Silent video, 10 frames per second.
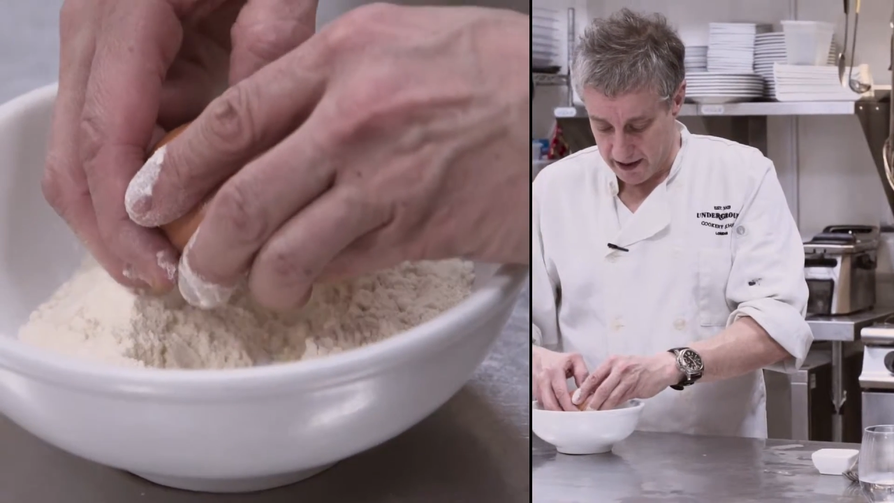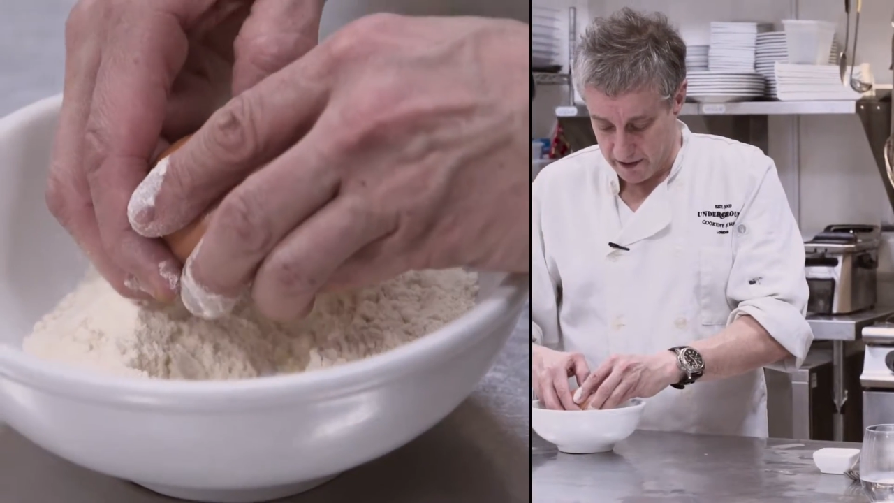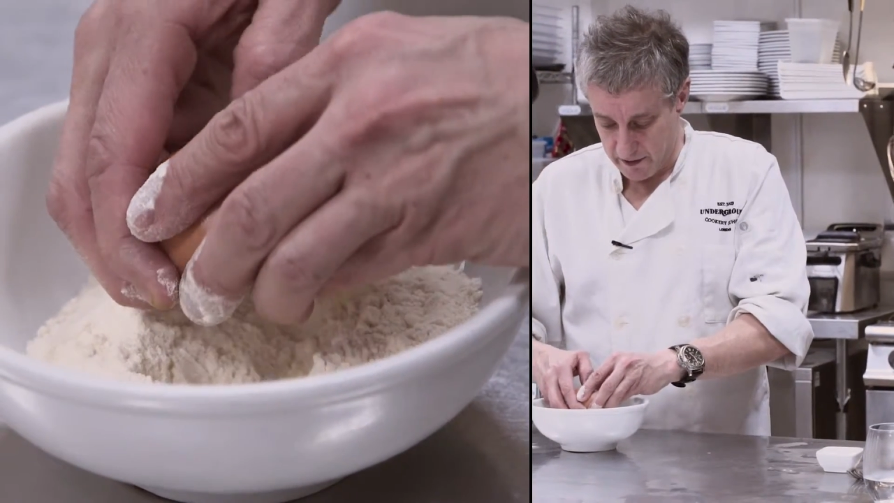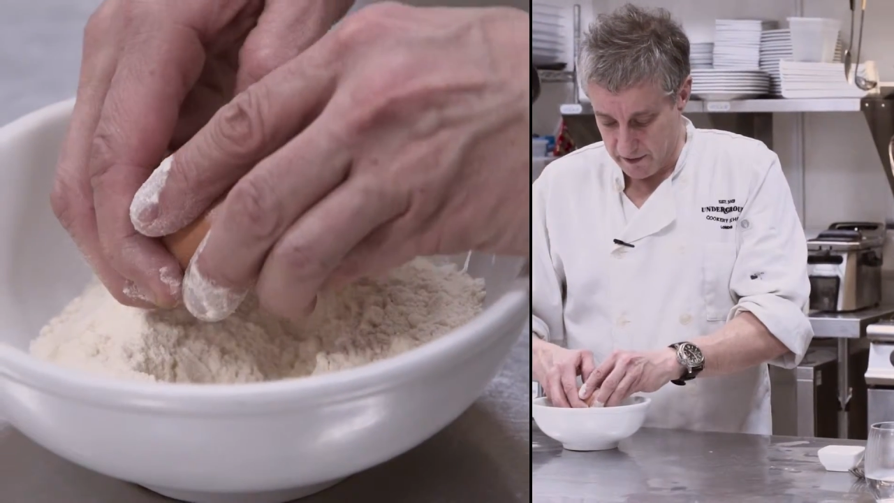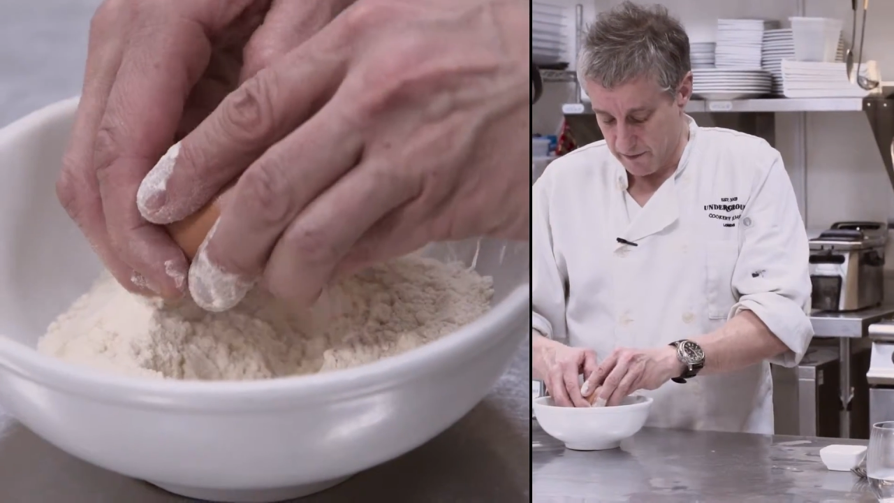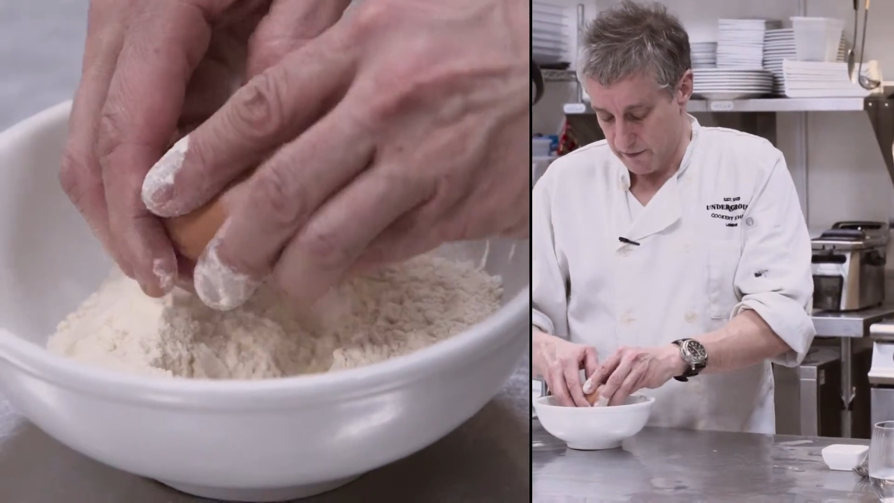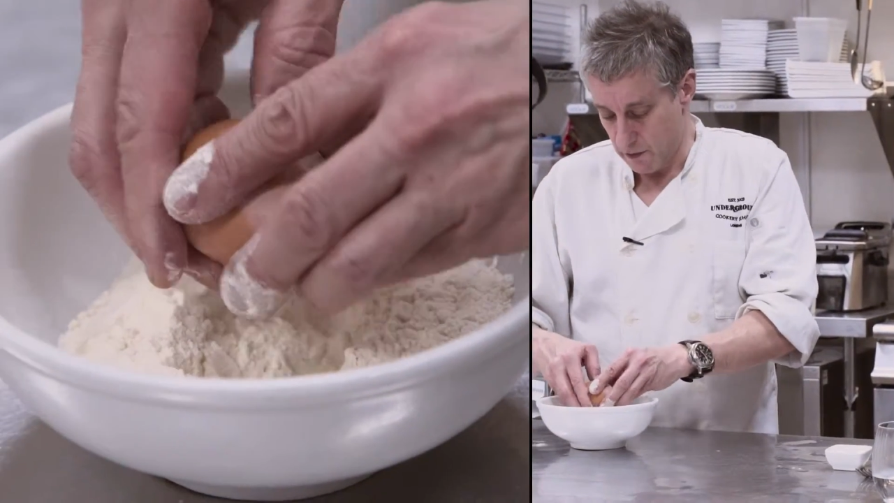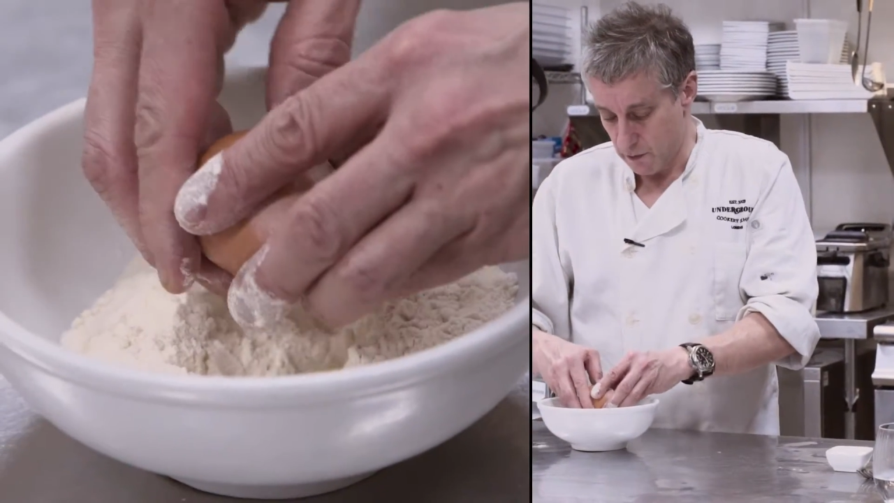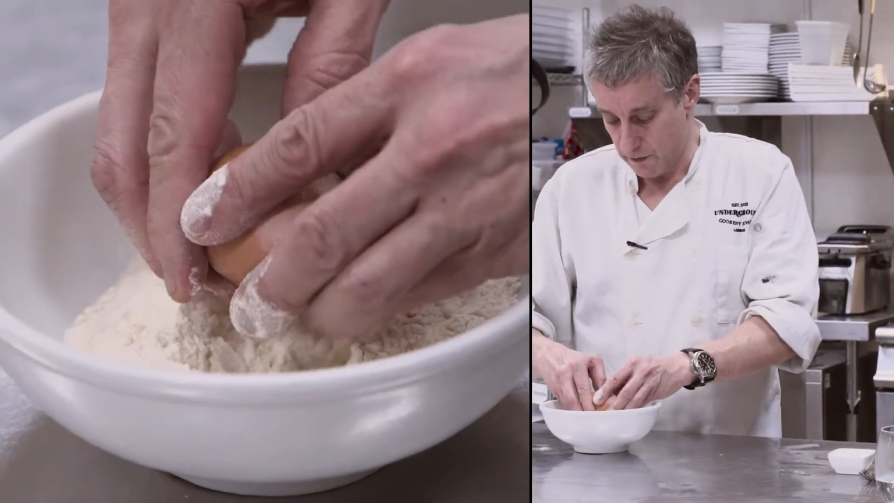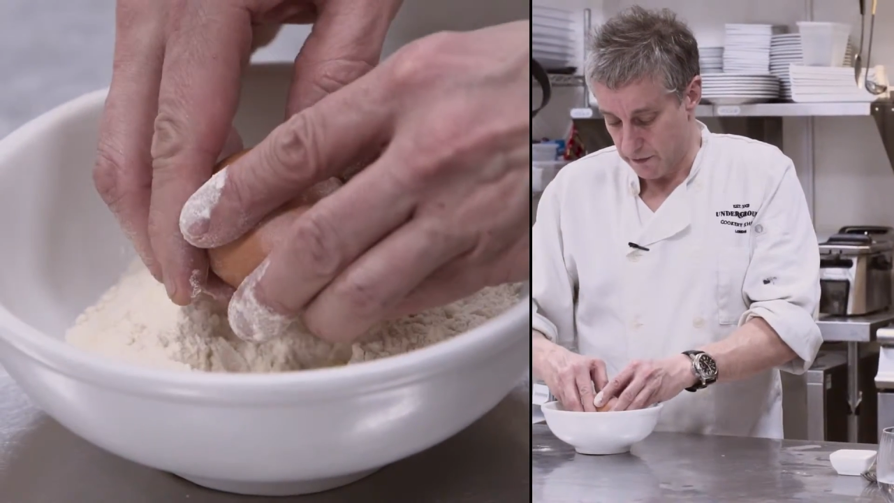out
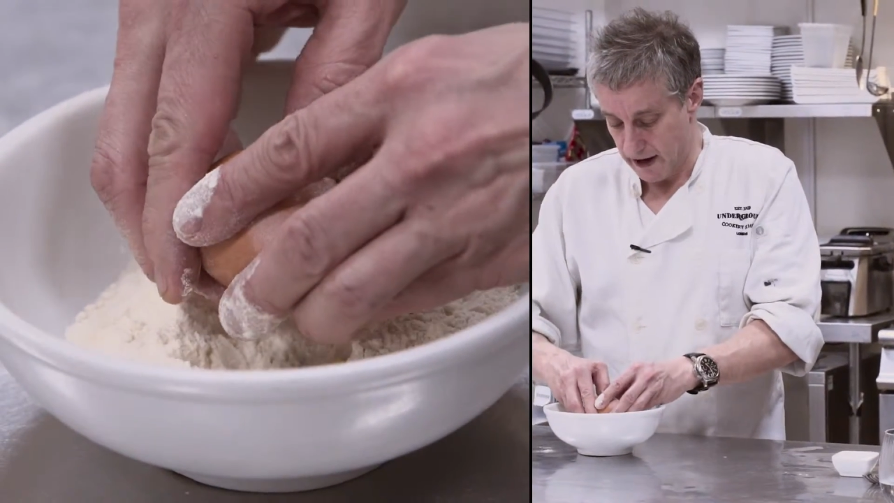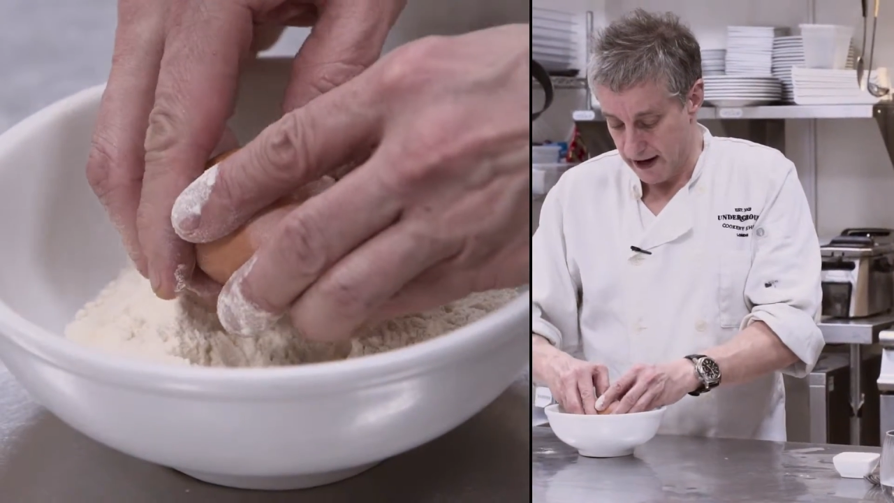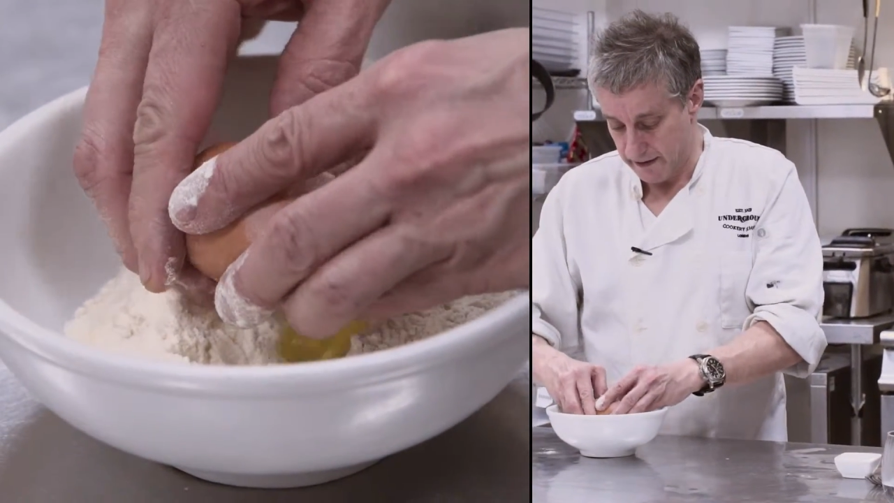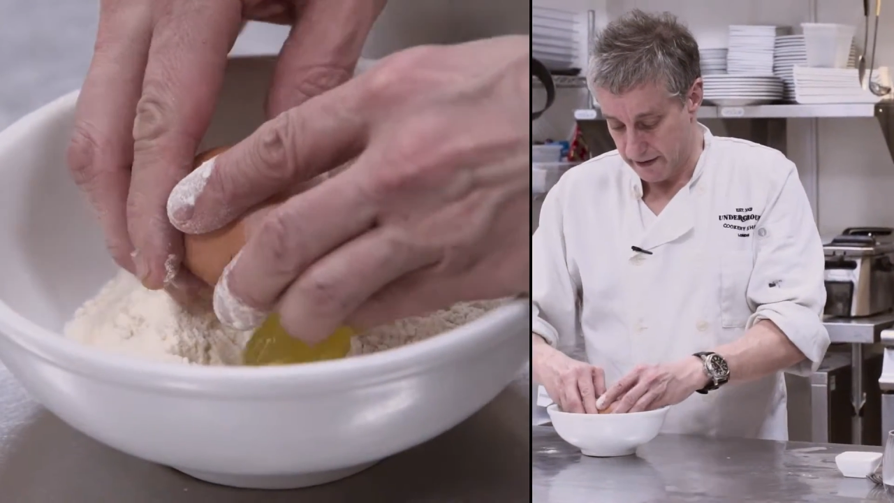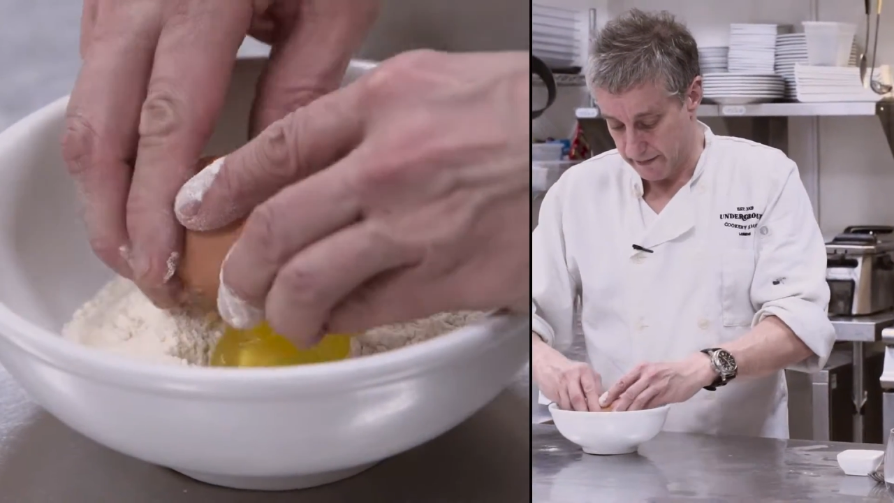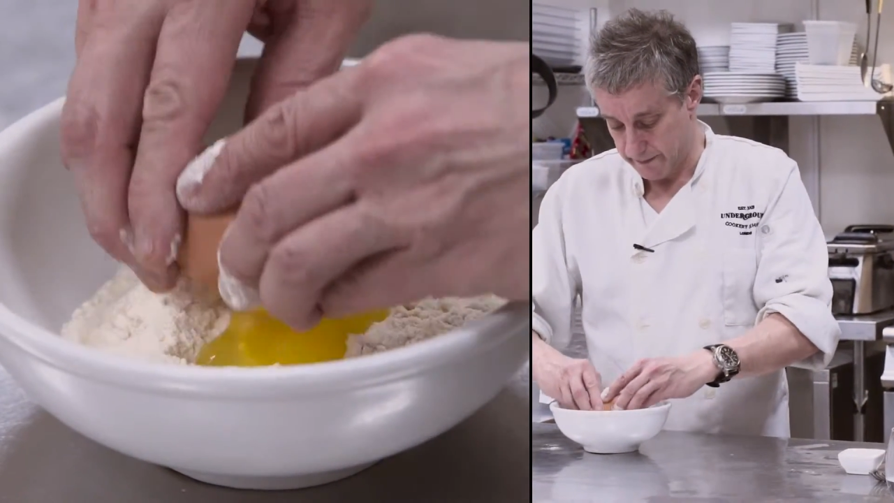the flavour.